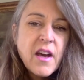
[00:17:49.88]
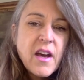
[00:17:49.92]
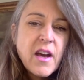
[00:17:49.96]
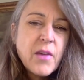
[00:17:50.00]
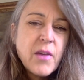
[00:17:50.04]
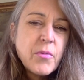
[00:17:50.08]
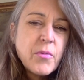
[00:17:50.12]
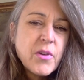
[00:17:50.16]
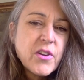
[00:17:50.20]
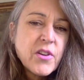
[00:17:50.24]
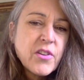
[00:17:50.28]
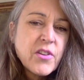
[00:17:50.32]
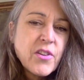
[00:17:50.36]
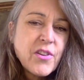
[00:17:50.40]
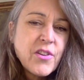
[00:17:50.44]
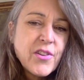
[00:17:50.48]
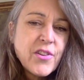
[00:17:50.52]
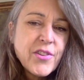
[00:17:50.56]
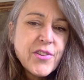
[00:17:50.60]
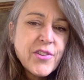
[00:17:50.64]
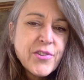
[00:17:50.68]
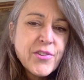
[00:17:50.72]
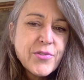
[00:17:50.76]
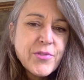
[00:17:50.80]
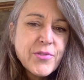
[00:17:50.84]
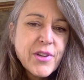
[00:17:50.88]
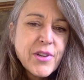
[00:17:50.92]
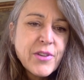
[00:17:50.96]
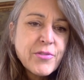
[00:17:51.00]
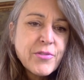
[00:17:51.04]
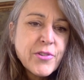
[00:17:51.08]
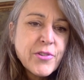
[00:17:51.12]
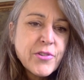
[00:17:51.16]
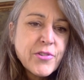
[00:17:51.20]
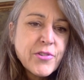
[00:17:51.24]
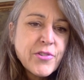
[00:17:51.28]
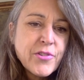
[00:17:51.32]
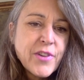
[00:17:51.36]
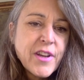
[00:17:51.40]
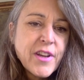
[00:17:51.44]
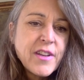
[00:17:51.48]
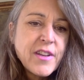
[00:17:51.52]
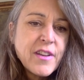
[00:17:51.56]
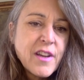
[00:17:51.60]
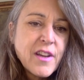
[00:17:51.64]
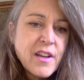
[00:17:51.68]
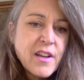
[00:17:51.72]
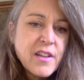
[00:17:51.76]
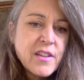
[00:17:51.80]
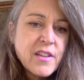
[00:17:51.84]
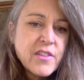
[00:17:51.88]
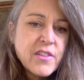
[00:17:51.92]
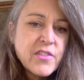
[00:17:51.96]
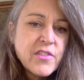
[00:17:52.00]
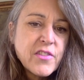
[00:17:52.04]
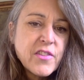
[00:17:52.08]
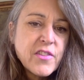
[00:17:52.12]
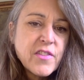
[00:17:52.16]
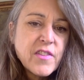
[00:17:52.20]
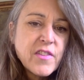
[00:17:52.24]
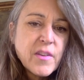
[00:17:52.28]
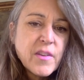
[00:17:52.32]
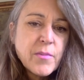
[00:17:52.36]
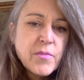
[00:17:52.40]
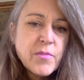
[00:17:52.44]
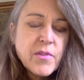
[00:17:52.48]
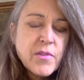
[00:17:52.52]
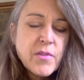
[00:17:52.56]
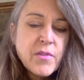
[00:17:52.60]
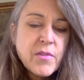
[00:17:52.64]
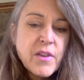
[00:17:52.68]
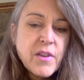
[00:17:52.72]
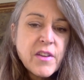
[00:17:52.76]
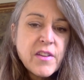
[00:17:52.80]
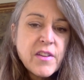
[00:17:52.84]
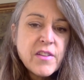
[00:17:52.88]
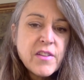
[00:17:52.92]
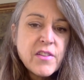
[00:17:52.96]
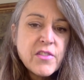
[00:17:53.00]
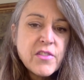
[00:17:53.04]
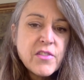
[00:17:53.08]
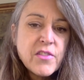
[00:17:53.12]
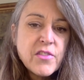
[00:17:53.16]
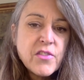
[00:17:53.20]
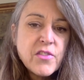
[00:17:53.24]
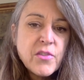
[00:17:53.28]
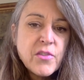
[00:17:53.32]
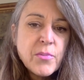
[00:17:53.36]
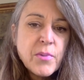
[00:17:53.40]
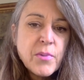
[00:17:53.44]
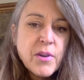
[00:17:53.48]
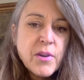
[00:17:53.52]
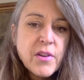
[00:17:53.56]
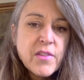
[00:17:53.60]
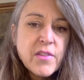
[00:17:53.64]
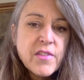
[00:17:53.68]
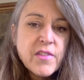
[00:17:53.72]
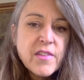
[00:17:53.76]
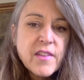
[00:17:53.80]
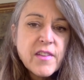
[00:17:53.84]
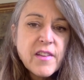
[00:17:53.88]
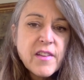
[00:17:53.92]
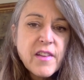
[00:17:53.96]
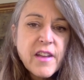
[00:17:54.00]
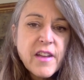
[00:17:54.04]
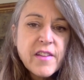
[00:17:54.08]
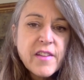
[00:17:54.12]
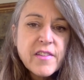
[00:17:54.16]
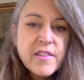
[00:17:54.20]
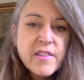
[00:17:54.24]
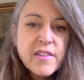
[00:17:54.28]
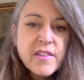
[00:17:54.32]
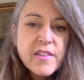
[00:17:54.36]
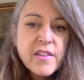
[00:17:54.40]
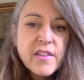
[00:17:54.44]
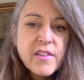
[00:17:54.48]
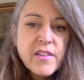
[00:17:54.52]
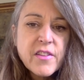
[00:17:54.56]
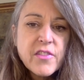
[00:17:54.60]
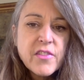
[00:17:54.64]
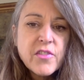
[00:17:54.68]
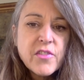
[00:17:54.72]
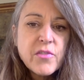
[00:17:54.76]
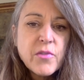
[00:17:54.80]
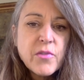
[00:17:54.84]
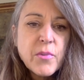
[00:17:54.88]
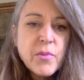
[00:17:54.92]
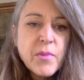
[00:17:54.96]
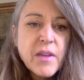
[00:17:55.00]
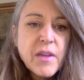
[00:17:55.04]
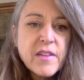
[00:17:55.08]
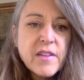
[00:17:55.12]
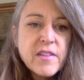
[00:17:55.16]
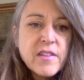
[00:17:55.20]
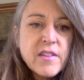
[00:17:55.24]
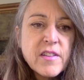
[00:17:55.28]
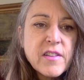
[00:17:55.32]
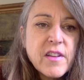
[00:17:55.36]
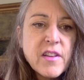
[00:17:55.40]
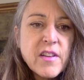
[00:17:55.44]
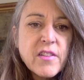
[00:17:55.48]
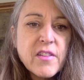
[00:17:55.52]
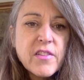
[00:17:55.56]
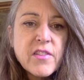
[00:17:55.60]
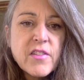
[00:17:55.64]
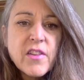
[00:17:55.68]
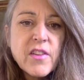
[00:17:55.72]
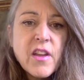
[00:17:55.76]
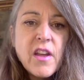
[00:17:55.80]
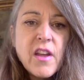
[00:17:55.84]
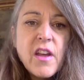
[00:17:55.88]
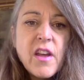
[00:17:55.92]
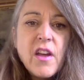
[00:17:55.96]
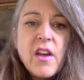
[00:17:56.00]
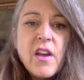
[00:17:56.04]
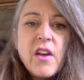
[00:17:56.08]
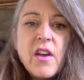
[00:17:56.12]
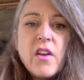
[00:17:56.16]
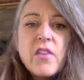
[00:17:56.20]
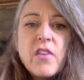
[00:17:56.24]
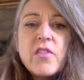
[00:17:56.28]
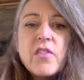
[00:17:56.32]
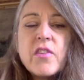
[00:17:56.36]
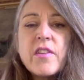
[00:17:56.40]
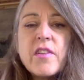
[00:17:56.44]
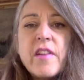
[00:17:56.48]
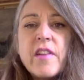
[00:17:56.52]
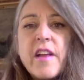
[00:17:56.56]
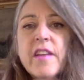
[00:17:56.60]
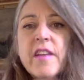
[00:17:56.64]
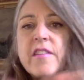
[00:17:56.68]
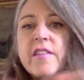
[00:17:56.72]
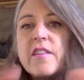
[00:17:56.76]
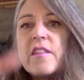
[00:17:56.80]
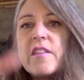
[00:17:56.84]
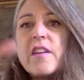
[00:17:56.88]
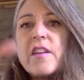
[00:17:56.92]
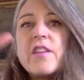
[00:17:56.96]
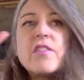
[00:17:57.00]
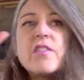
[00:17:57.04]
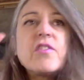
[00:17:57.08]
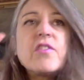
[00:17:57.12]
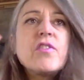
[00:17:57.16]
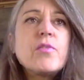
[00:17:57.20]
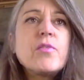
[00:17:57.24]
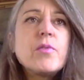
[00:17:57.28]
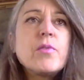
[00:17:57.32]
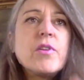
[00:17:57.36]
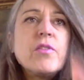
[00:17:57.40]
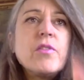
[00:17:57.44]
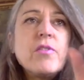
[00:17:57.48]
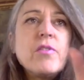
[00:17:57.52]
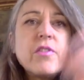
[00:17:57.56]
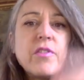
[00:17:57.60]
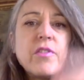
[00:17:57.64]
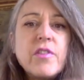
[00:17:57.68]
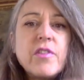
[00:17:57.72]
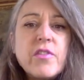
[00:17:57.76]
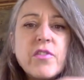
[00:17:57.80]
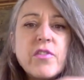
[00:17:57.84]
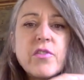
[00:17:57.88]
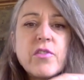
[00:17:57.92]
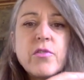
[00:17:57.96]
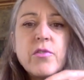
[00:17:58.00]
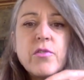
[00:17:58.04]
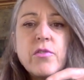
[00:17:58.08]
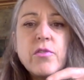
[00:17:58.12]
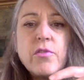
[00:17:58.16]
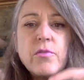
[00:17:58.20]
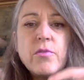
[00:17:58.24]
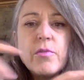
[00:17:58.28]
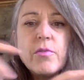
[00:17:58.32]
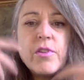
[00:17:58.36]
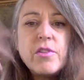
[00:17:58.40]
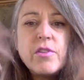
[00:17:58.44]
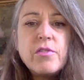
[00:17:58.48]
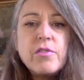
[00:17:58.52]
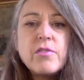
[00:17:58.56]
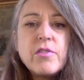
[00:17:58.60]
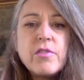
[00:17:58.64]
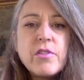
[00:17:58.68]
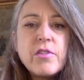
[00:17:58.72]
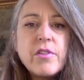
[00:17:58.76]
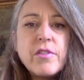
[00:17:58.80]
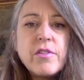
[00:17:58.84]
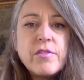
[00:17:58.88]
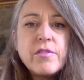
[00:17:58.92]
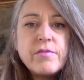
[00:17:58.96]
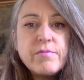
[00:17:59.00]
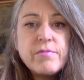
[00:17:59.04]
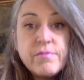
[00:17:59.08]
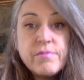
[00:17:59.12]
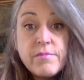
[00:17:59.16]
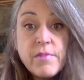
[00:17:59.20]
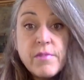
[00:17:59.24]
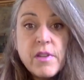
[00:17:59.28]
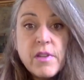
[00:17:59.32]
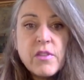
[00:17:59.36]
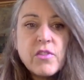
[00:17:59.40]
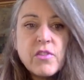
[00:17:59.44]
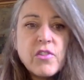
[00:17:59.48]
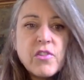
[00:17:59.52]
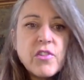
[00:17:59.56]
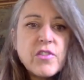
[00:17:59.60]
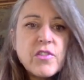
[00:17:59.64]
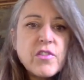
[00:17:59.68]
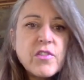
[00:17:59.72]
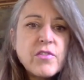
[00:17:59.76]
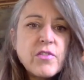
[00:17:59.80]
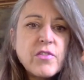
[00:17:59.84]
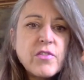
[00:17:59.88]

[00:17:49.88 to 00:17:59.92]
I want to call this railroad train knowledge and subdivide it into two parts classic knowledge and romantic knowledge. So, classic knowledge is what you learn at school, what you learn in the Church of